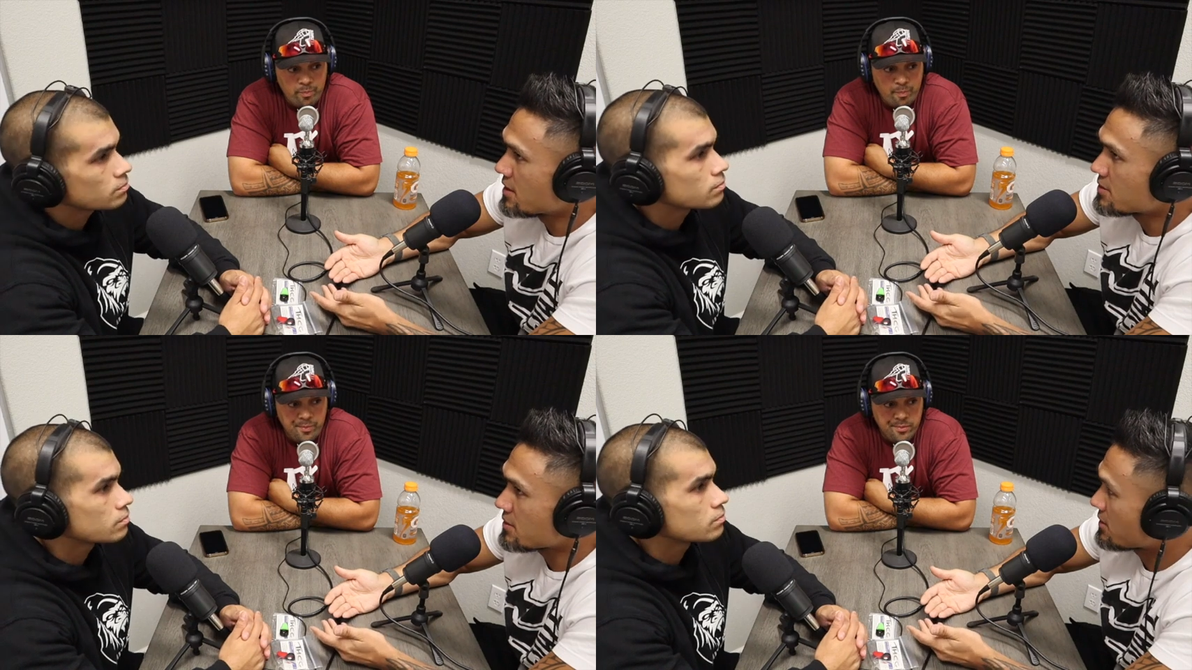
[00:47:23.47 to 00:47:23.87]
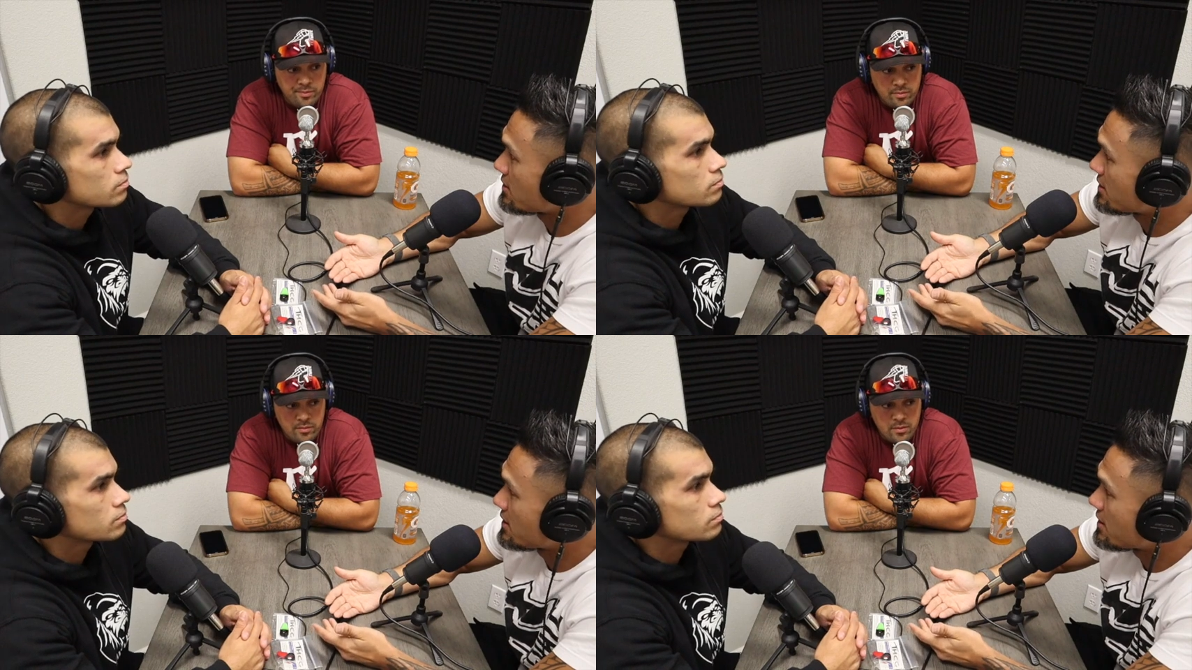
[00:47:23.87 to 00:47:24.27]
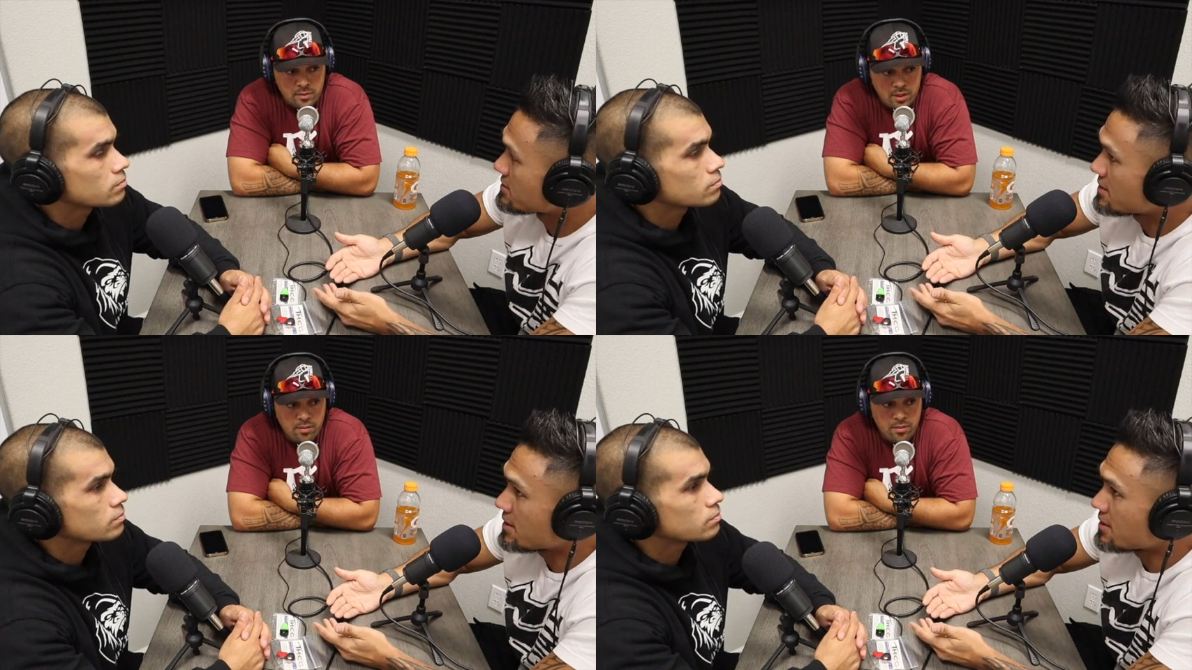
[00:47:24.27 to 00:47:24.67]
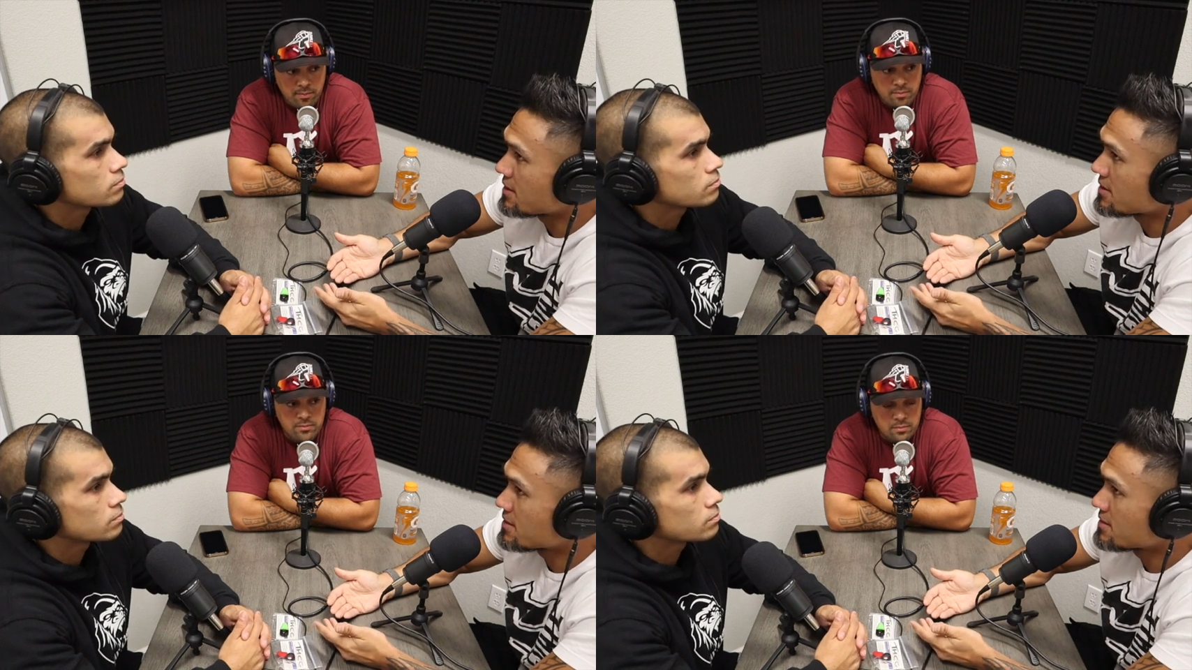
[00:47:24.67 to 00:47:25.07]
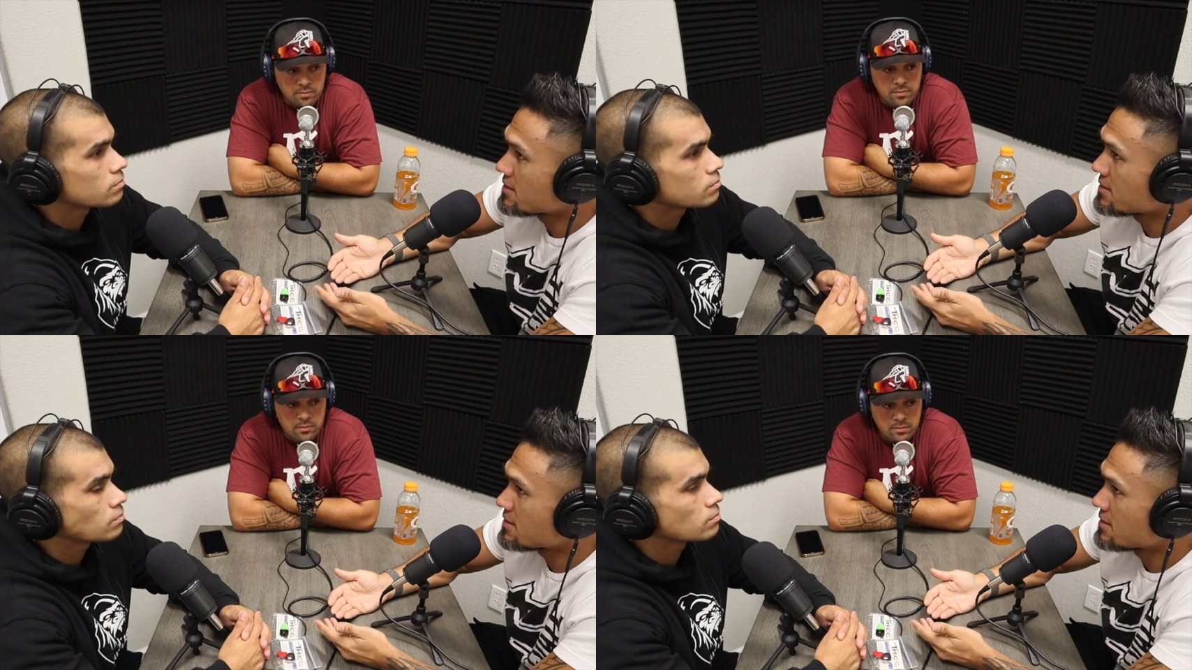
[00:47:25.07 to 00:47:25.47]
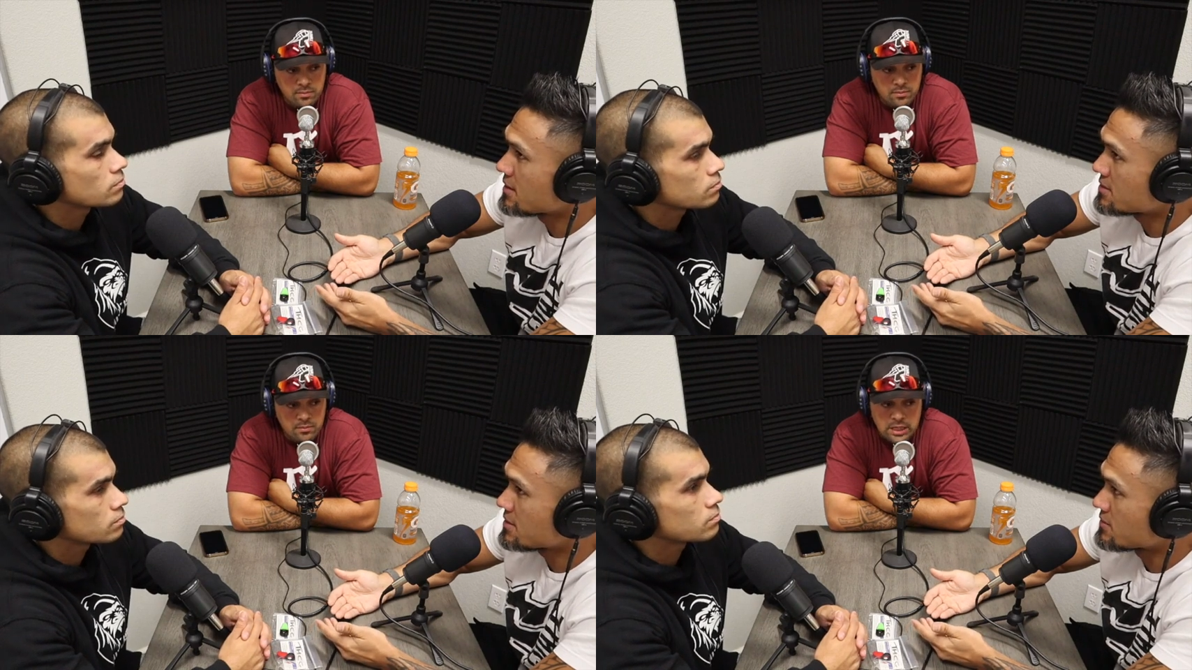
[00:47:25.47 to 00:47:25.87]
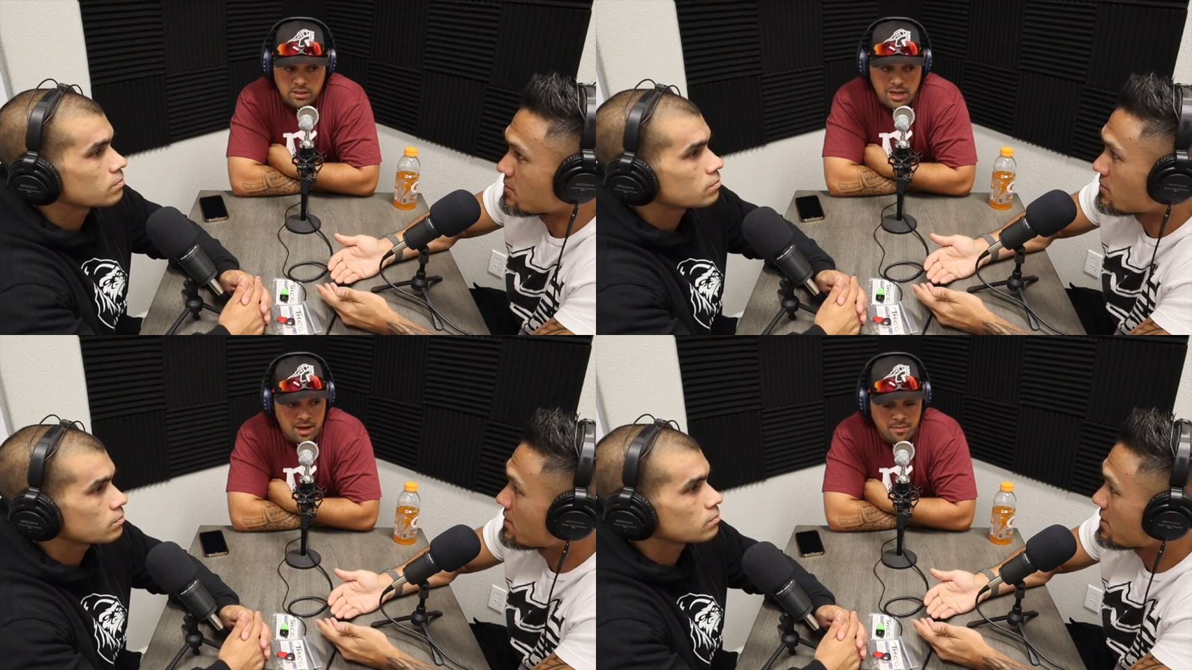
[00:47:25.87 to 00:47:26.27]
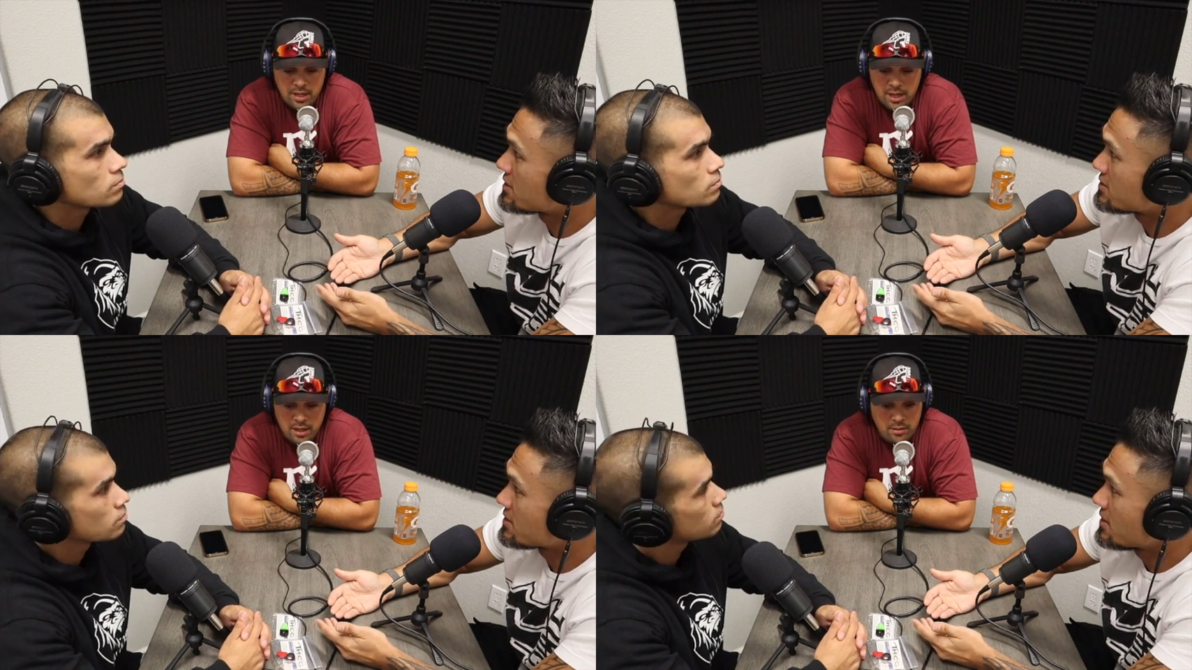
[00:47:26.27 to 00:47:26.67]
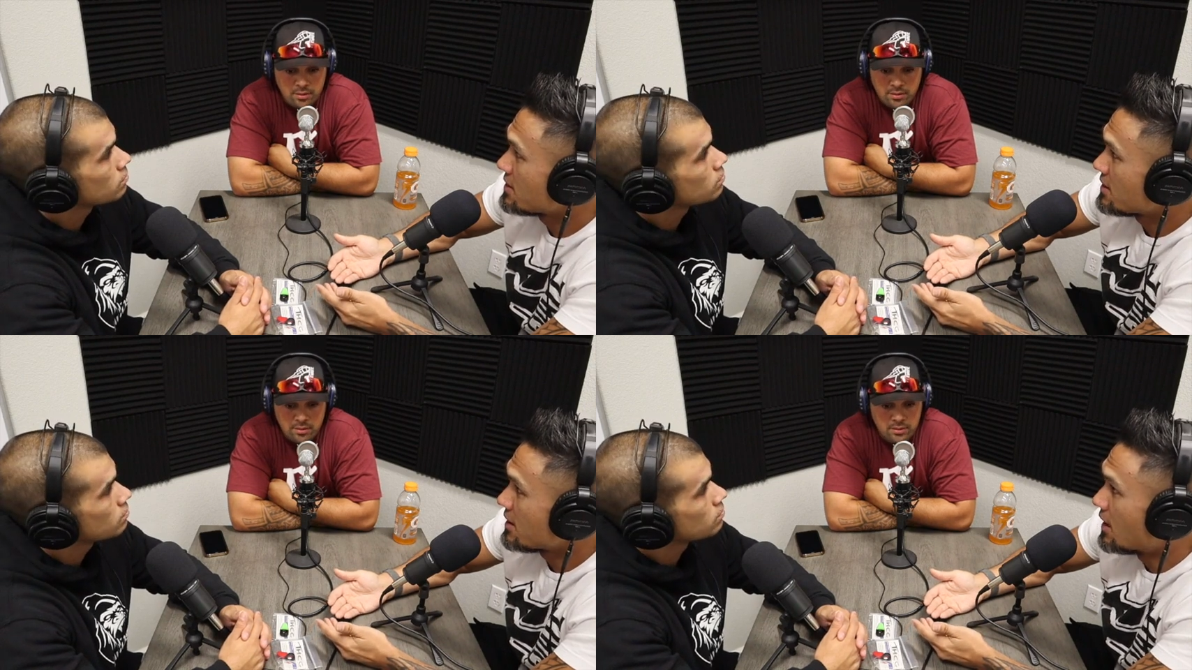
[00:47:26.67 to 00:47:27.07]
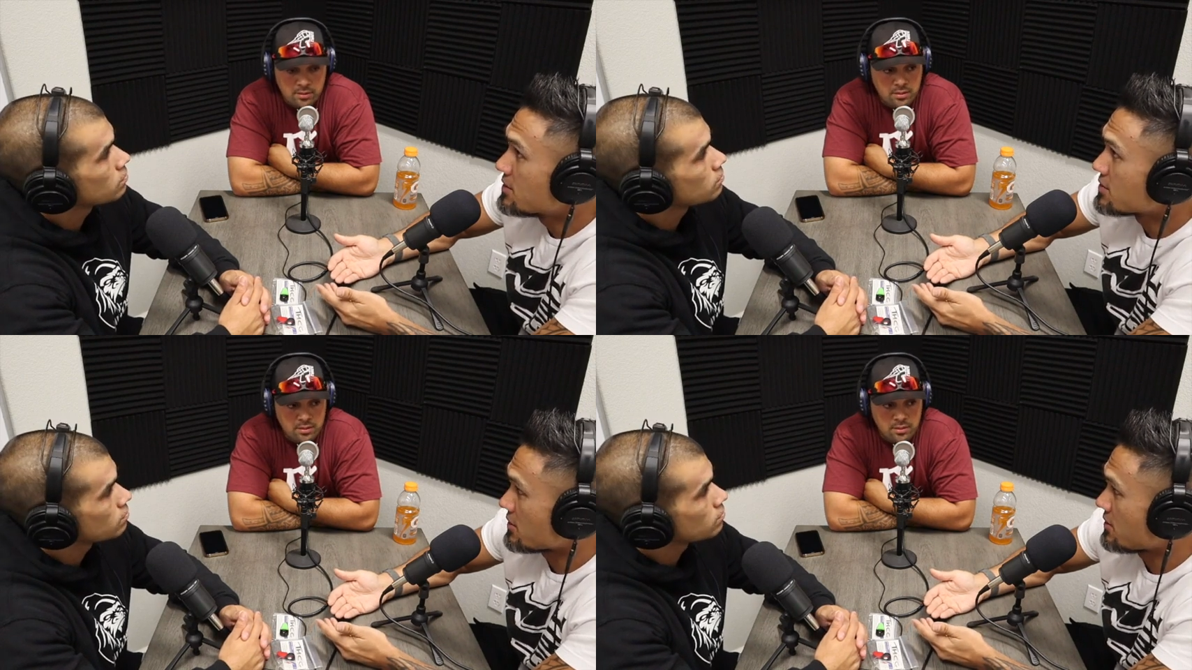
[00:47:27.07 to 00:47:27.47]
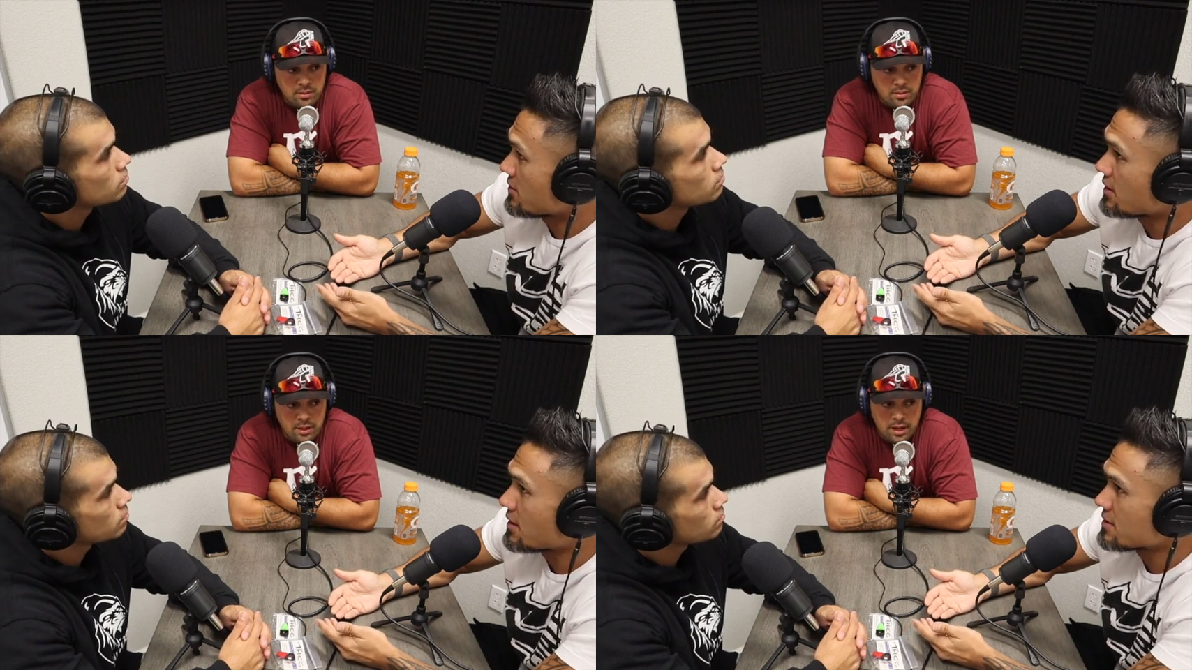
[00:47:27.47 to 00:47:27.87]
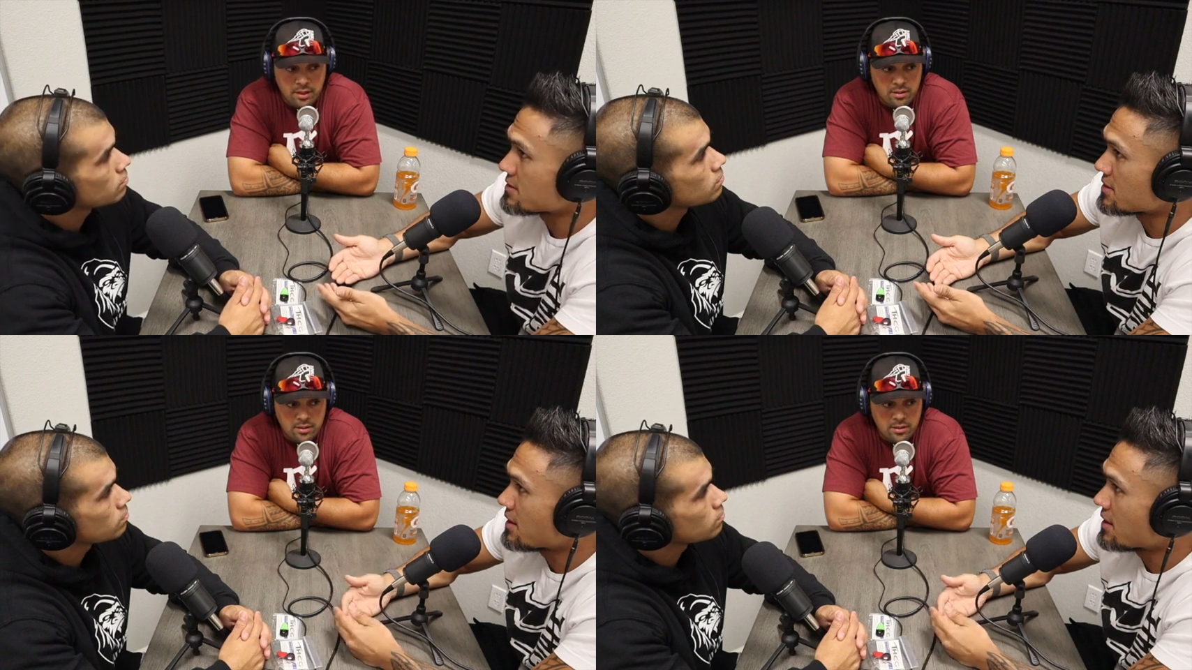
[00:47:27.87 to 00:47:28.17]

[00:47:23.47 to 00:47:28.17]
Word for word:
Speaker 1: under thirty thousand. I think it's it's, it's got to be that under thirty thousand.